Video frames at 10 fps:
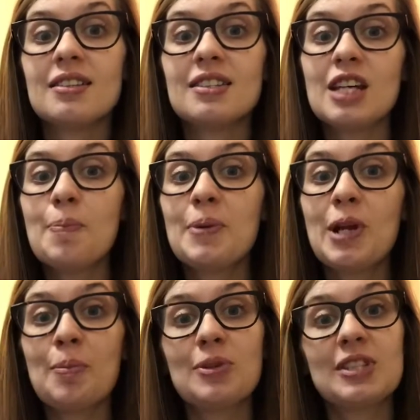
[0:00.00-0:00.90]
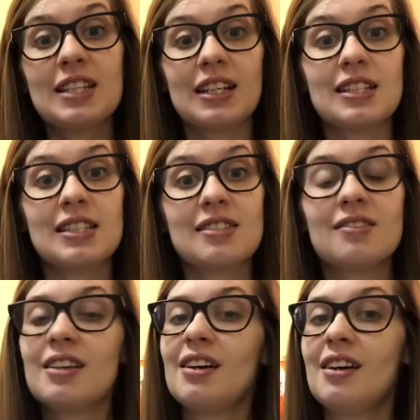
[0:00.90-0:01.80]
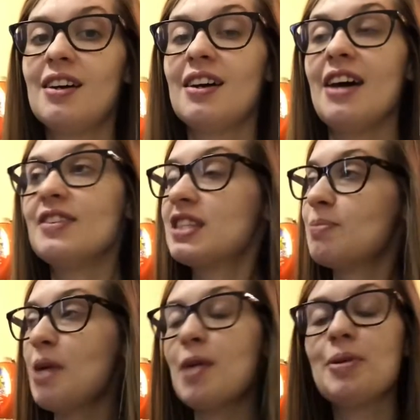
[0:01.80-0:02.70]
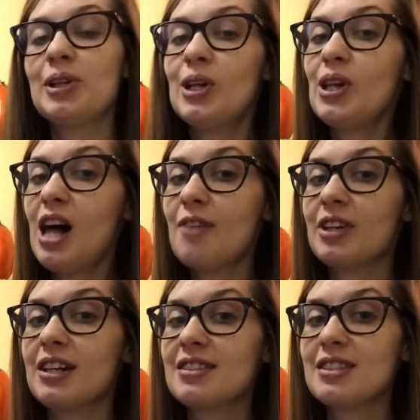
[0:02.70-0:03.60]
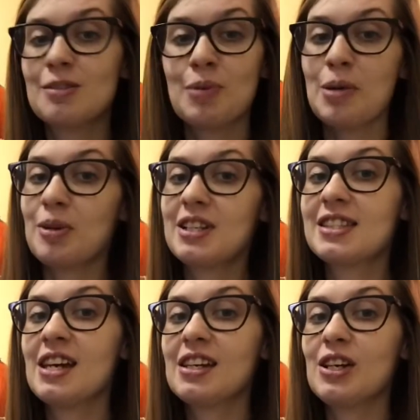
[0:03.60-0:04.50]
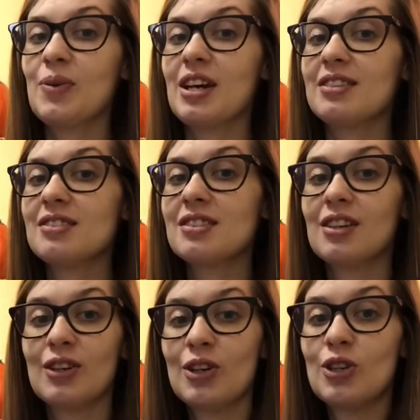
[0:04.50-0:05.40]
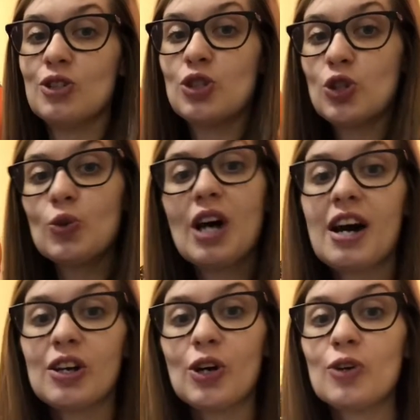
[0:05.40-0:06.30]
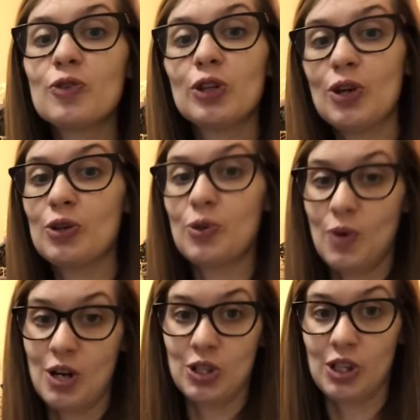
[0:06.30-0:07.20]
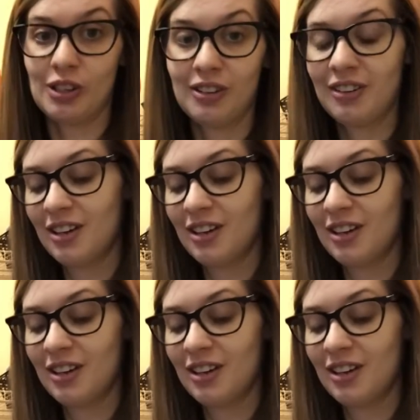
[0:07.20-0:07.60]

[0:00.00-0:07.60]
Tip number 6, and this may be a little obvious, but I'm going to say it anyways. Do not overload your washer.